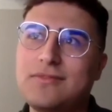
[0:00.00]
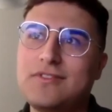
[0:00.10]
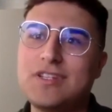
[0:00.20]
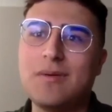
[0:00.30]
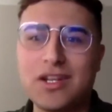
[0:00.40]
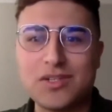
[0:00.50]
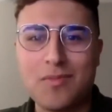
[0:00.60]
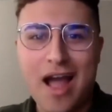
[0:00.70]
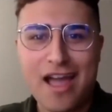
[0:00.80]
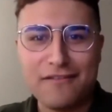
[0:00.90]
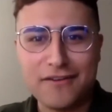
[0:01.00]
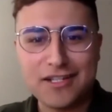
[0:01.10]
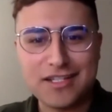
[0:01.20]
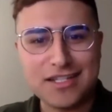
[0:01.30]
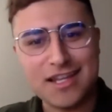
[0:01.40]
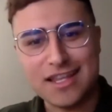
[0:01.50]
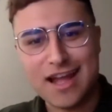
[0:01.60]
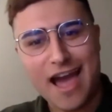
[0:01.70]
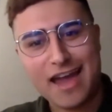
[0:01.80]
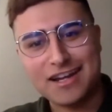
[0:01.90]
diminish my efforts and say that I
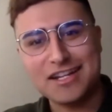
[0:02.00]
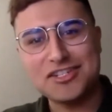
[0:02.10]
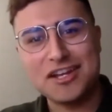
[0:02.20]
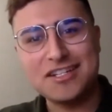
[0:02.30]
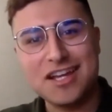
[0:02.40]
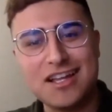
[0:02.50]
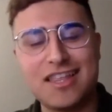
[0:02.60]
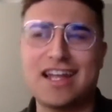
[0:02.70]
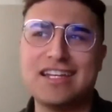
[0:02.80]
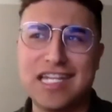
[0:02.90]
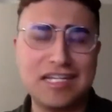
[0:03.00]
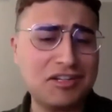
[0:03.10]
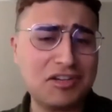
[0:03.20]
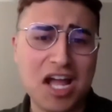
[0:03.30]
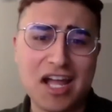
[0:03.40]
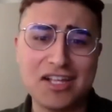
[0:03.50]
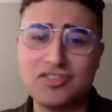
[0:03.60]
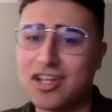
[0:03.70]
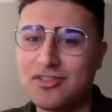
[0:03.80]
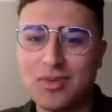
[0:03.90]
had an agenda that I didn't. I
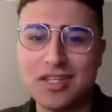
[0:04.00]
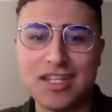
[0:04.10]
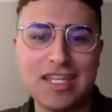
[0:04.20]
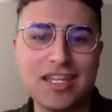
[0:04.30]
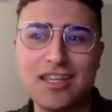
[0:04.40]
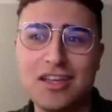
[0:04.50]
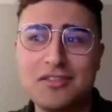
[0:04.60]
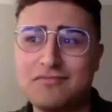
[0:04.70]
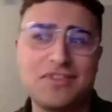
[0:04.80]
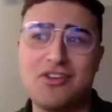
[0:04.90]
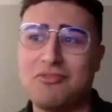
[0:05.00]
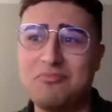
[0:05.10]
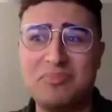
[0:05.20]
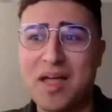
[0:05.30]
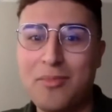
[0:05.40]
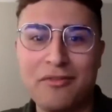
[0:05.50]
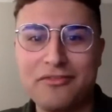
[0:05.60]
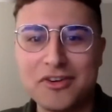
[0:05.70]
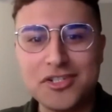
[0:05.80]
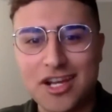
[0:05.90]
genuinely, I'm a
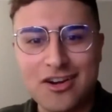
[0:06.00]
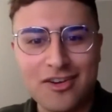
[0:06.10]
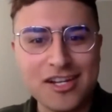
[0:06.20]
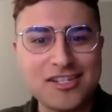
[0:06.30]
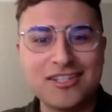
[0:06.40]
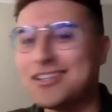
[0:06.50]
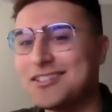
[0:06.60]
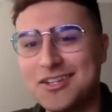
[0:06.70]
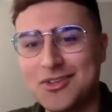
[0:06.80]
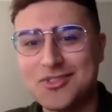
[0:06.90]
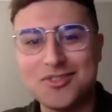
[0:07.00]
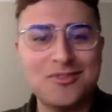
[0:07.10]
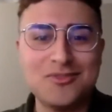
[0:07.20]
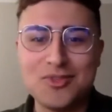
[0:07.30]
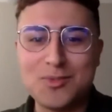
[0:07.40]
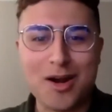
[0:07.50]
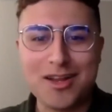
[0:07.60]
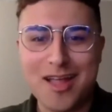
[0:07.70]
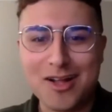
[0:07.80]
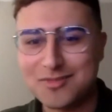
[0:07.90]
first generation Latino student who's part of
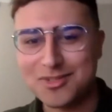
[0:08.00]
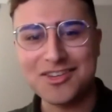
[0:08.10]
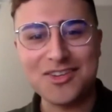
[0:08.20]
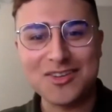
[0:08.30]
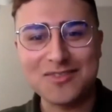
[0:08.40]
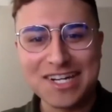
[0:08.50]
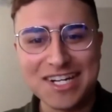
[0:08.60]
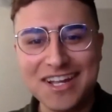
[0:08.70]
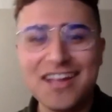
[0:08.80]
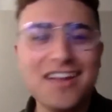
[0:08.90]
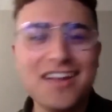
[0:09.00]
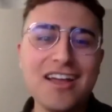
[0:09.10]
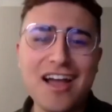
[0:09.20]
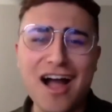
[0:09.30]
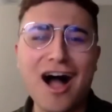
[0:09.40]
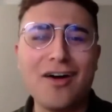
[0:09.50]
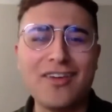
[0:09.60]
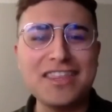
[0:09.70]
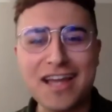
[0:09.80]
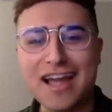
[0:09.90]
the LGBTQ community. I
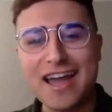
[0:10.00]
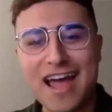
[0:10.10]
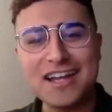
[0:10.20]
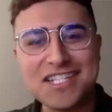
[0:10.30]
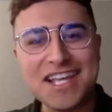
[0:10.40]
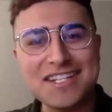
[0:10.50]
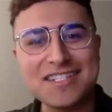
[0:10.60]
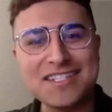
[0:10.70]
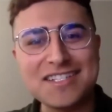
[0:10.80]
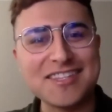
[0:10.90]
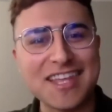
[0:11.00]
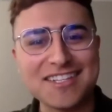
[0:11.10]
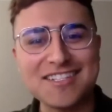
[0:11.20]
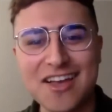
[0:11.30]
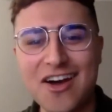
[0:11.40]
think I kind of had a say in some of those things. So